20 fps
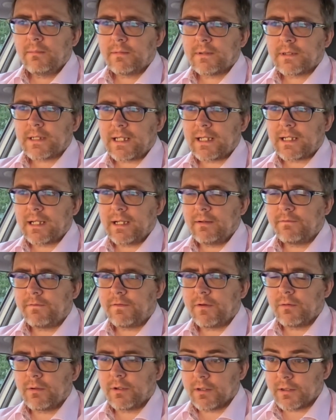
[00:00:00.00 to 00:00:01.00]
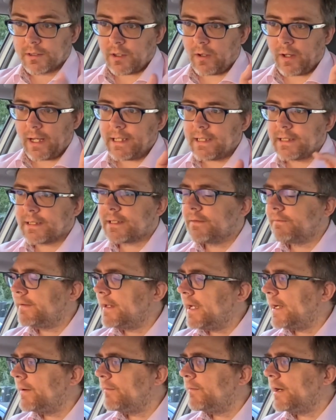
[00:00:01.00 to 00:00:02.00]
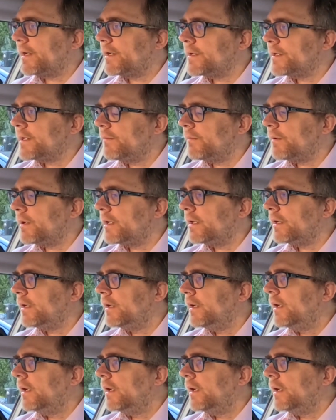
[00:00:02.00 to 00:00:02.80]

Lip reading: taking a few of the sights of the A1 as it were,